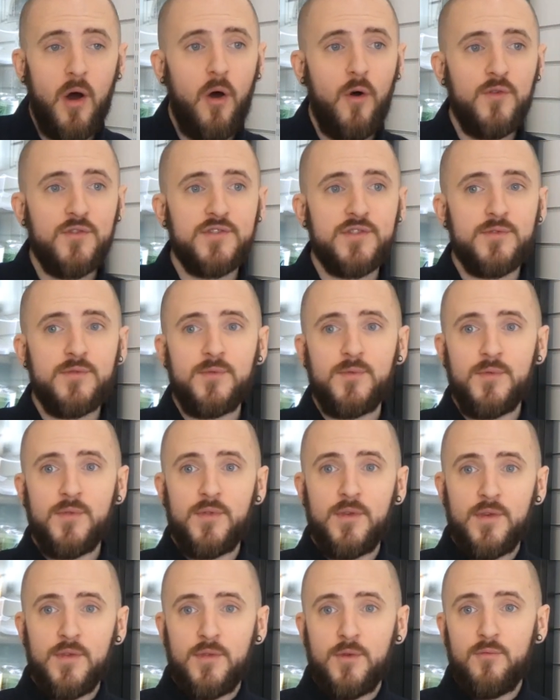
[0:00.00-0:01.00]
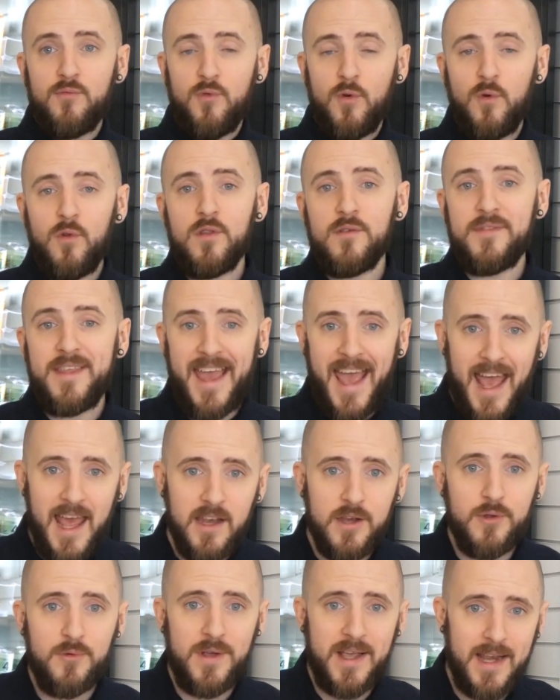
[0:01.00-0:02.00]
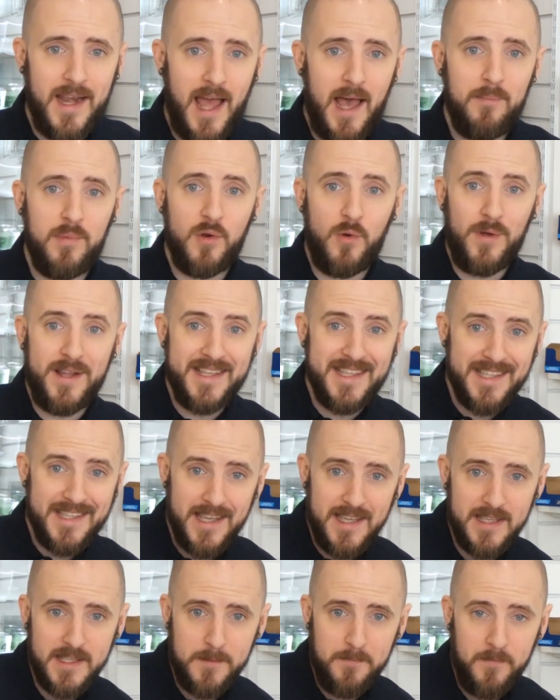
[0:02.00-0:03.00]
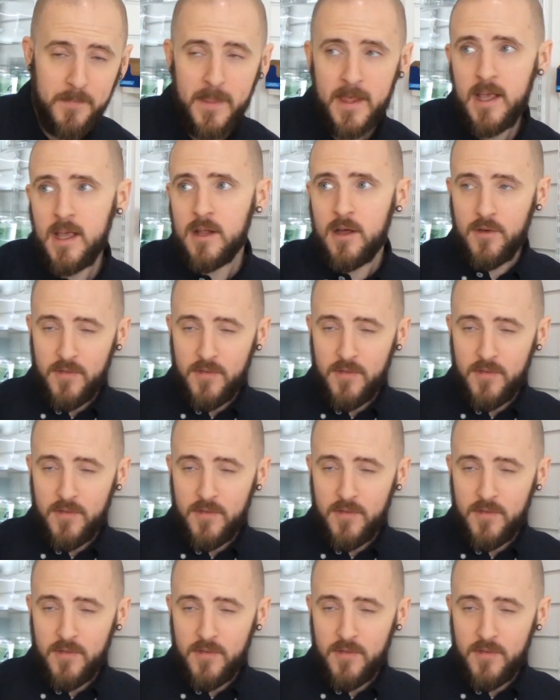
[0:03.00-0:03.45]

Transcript: but also the role of the endocannabinoid system.